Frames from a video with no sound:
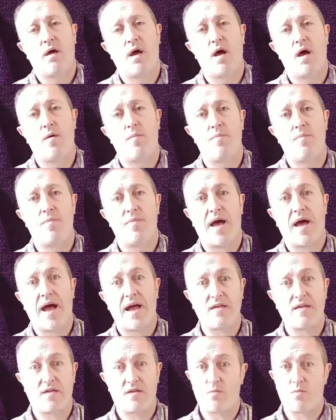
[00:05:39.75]

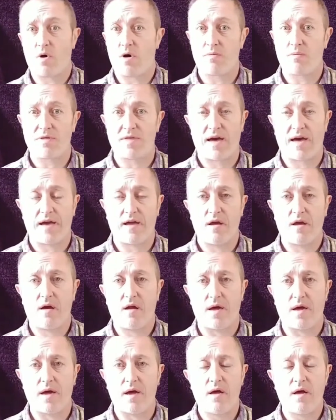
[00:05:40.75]
Hence what I was saying
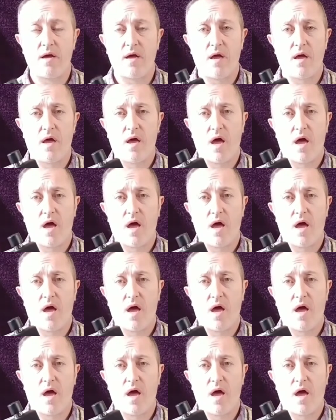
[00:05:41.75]
earlier.